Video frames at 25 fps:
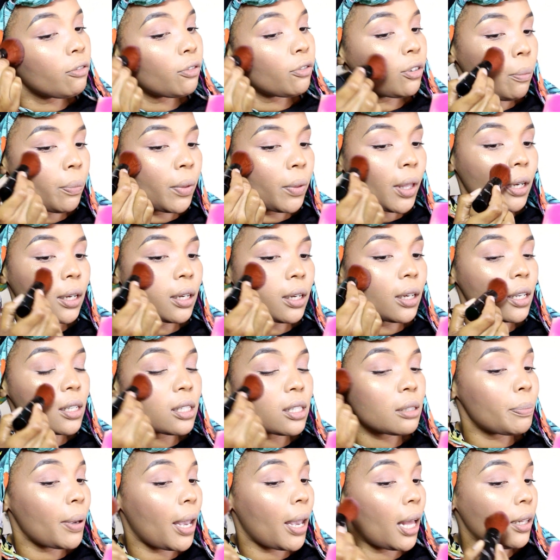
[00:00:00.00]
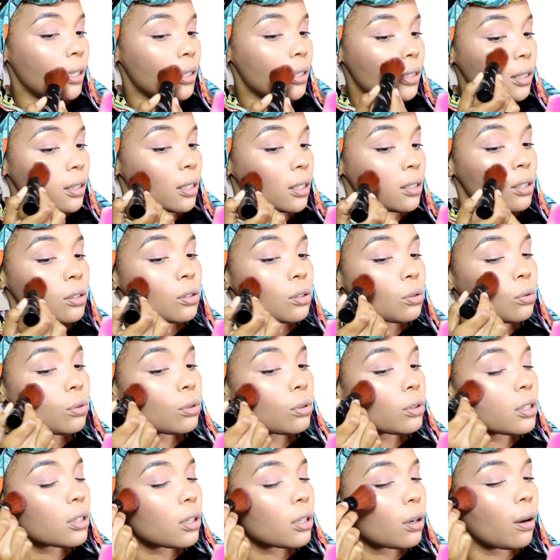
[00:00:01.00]
from the NYX palette. This is
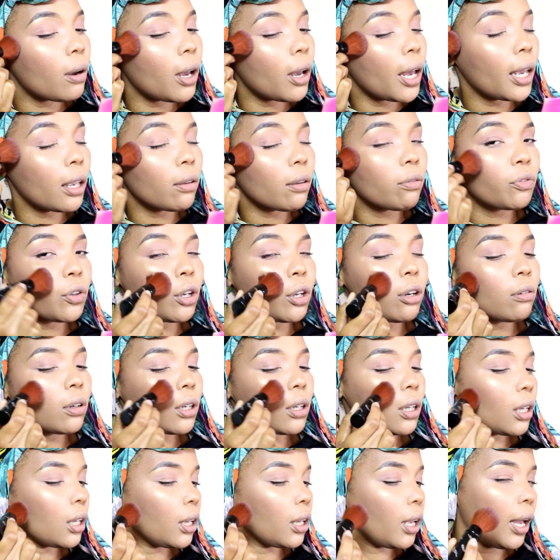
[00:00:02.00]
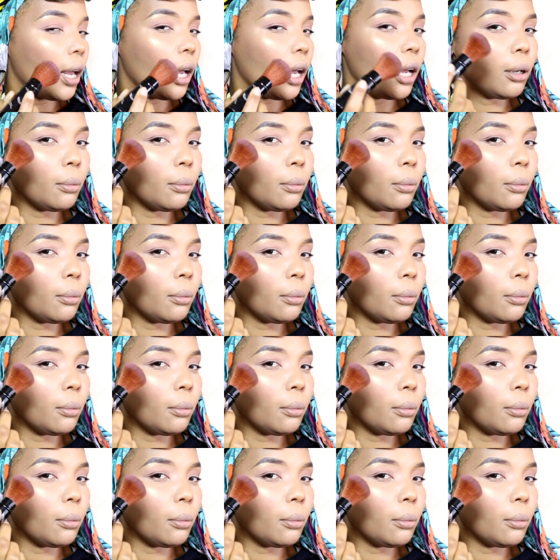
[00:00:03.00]
also a very